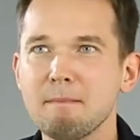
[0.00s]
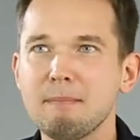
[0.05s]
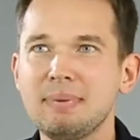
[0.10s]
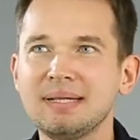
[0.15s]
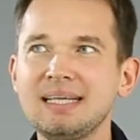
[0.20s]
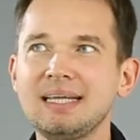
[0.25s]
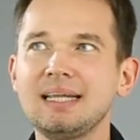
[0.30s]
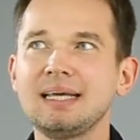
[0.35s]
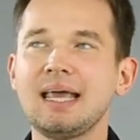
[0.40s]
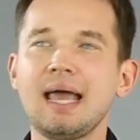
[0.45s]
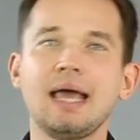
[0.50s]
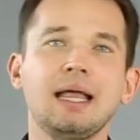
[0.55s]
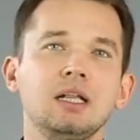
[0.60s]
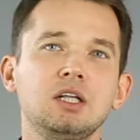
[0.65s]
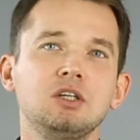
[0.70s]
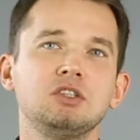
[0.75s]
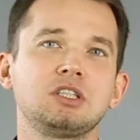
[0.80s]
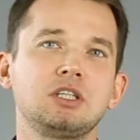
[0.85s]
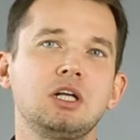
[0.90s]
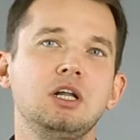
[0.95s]
But then again,
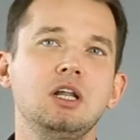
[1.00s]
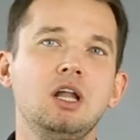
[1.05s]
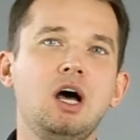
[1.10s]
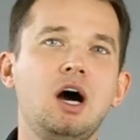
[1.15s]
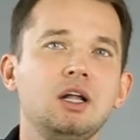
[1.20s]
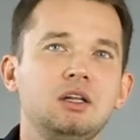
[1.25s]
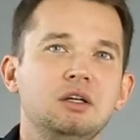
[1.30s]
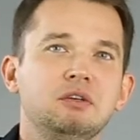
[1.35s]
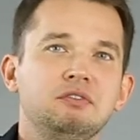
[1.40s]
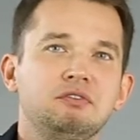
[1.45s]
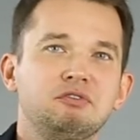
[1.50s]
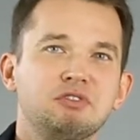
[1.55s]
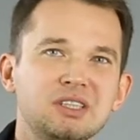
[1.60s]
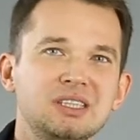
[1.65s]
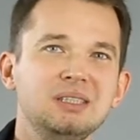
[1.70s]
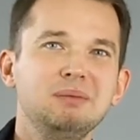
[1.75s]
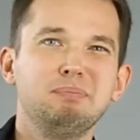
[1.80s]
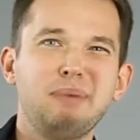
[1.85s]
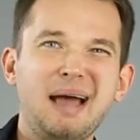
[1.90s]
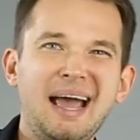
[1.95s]
there is a lot of
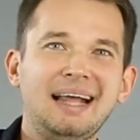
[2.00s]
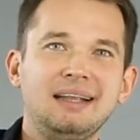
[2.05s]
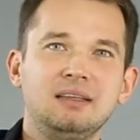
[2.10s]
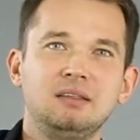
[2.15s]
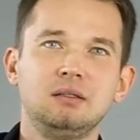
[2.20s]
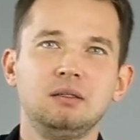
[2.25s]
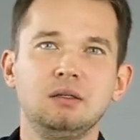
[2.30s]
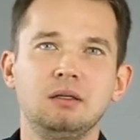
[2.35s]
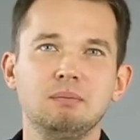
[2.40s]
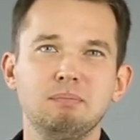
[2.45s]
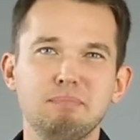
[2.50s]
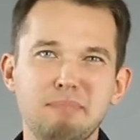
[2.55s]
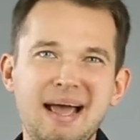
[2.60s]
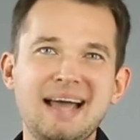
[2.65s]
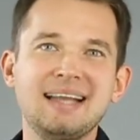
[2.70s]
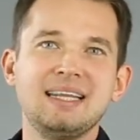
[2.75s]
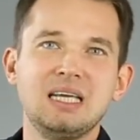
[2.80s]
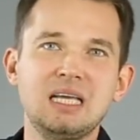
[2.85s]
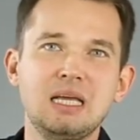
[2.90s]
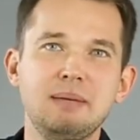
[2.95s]
really bad
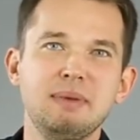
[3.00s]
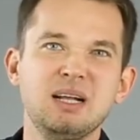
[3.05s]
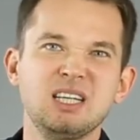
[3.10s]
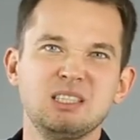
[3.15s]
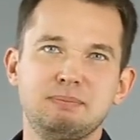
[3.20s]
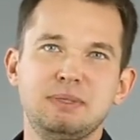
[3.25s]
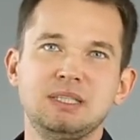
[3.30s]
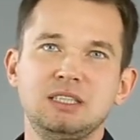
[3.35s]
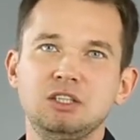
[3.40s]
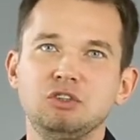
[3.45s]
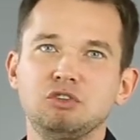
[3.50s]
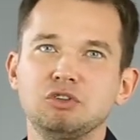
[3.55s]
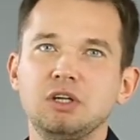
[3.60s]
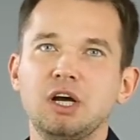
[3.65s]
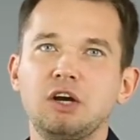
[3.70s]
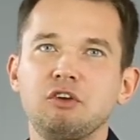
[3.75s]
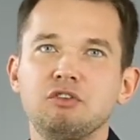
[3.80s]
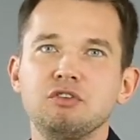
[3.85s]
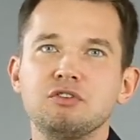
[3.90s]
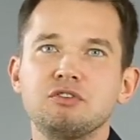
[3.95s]
emails, bad
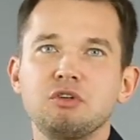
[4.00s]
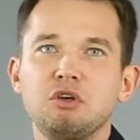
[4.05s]
introductions.